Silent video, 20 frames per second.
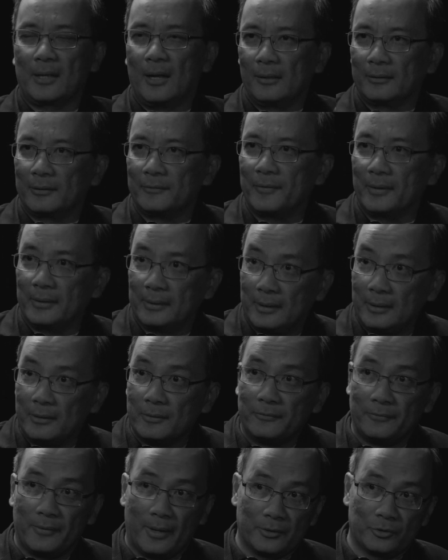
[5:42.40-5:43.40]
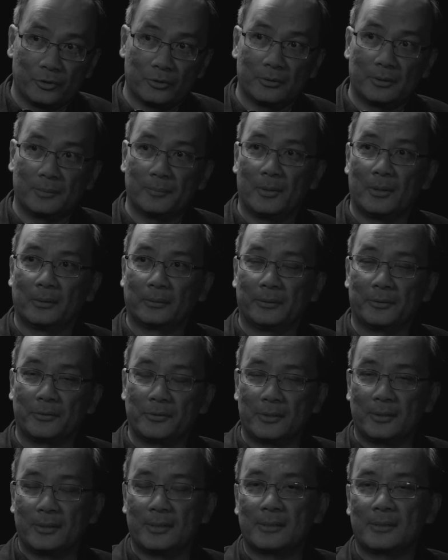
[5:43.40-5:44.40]
cultivate innovation among their
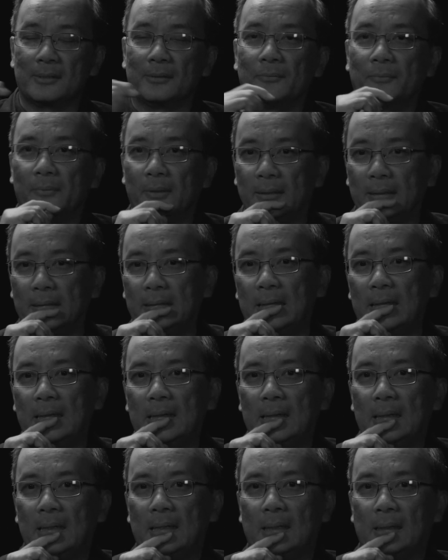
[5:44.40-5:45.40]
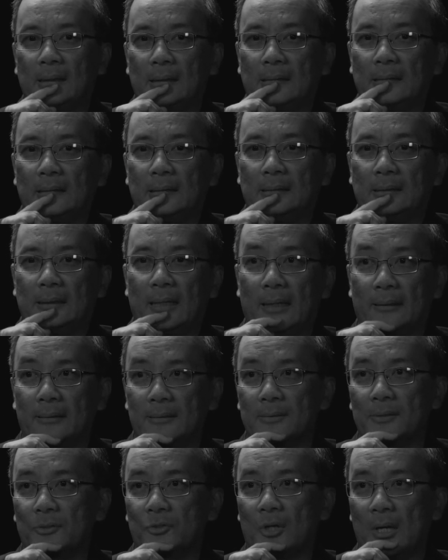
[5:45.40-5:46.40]
citizenry, that
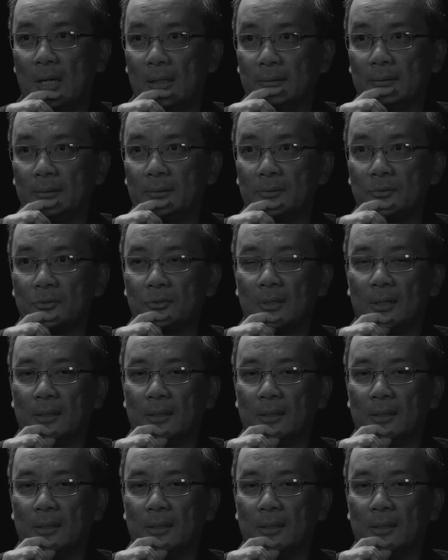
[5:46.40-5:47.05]
is a challenge.